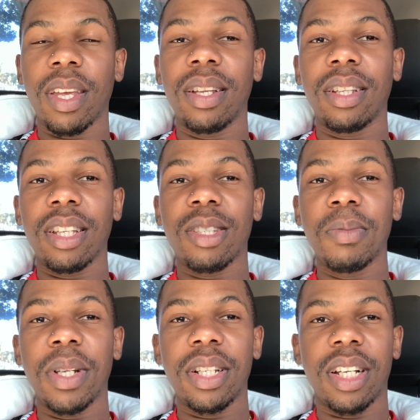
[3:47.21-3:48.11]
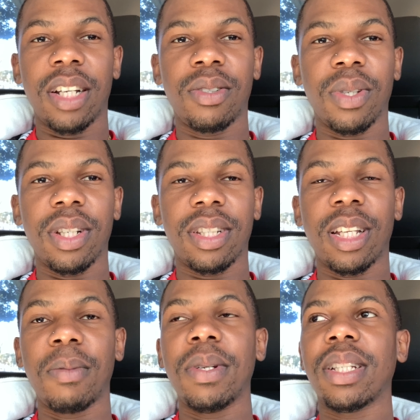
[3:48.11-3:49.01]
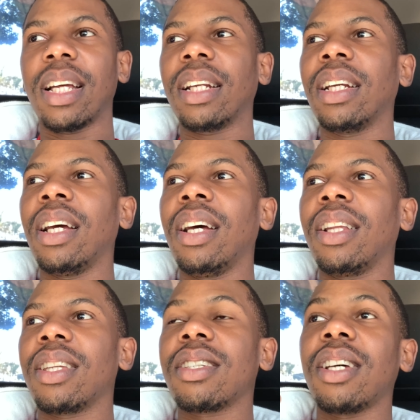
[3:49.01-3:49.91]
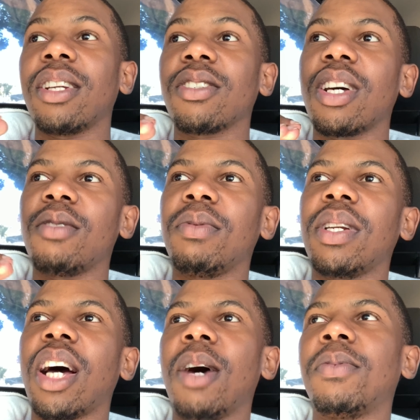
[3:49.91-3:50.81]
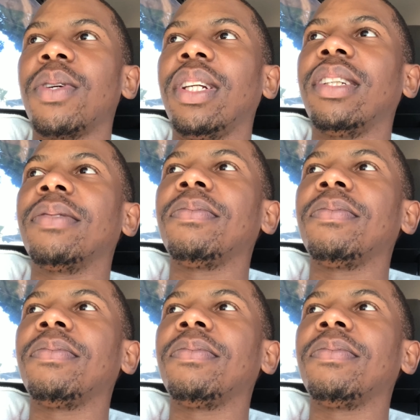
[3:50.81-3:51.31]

in a 30-minute chart, you can establish that this chart is going to be an uptrend.